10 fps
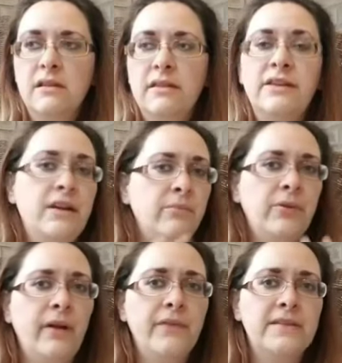the number
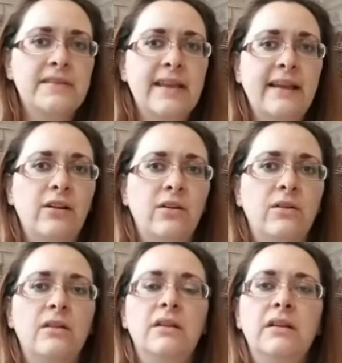on the
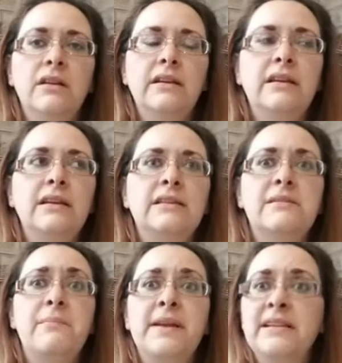scale is
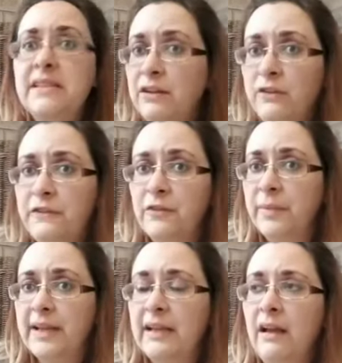a big deal for
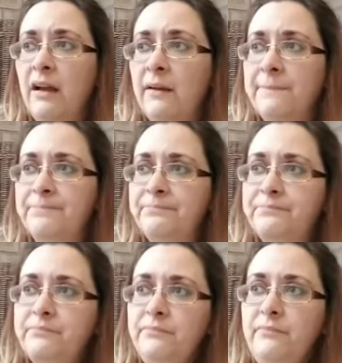me. Um,
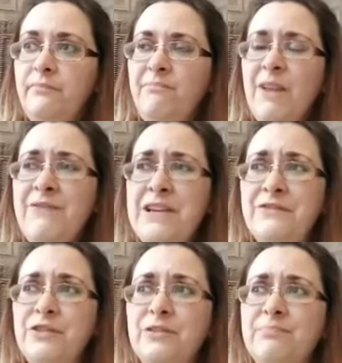I've
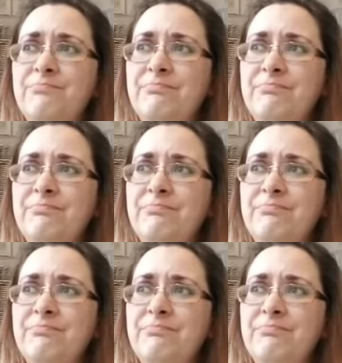never,